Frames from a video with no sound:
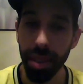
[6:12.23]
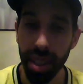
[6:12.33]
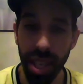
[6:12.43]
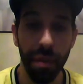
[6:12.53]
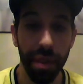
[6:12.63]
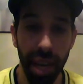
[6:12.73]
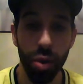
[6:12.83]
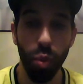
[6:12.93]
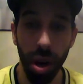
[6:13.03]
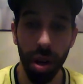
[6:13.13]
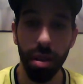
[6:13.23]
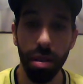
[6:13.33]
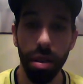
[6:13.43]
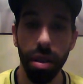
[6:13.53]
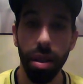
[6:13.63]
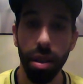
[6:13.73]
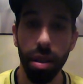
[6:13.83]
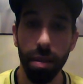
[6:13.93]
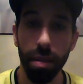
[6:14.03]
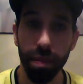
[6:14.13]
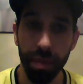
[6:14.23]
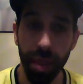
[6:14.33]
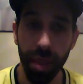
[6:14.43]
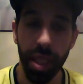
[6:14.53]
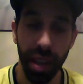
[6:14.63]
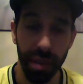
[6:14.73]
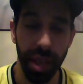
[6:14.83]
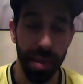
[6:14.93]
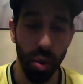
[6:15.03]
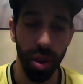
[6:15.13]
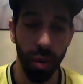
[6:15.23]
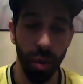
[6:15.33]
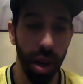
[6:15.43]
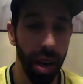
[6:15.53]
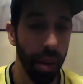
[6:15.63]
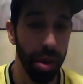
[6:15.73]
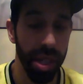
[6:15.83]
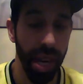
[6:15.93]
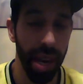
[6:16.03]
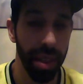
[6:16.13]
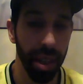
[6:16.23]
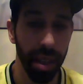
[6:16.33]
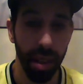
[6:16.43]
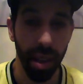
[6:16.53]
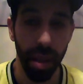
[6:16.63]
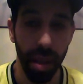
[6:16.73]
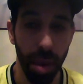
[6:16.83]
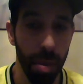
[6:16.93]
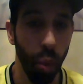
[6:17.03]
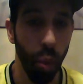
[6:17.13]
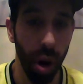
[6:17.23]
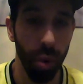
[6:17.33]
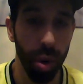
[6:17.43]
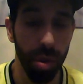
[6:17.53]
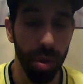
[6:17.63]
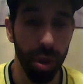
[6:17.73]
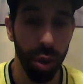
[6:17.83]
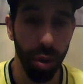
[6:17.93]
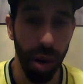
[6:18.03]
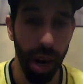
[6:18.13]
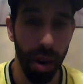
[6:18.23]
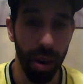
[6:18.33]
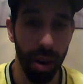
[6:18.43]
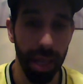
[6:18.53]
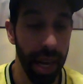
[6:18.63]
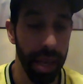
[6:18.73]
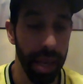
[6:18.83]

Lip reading: he definitely has 1. He definitely has more than 1, I would say. I think maybe 1 when you're around.